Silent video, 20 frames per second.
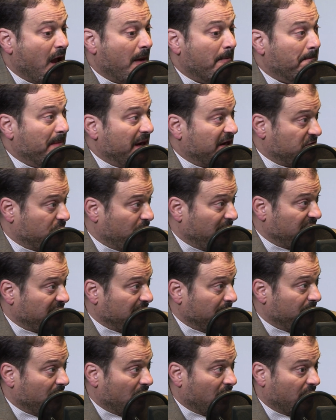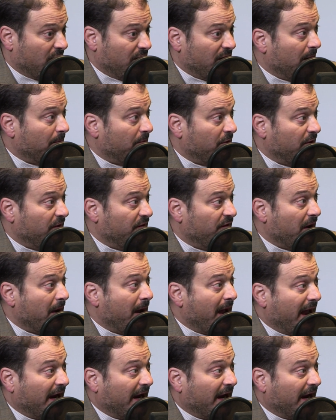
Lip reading: Mixed with them are a number of